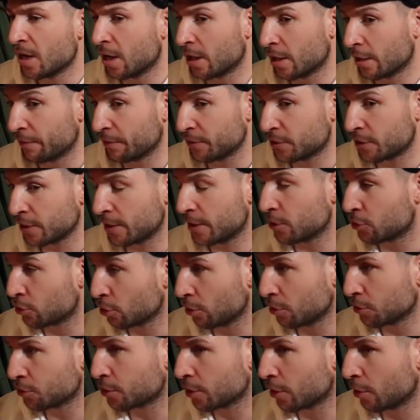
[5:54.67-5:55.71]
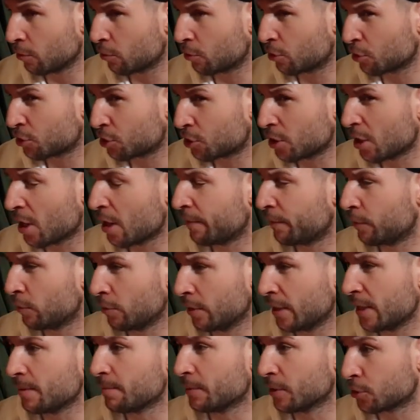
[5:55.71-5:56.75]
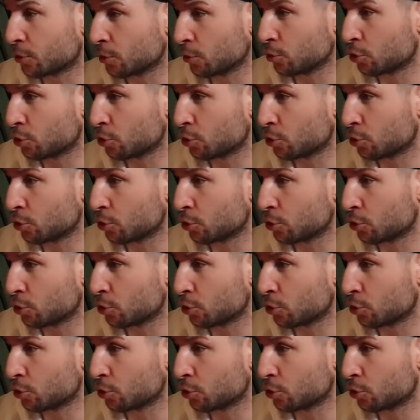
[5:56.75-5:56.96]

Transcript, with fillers: And obviously there's also Gustavo Lemos,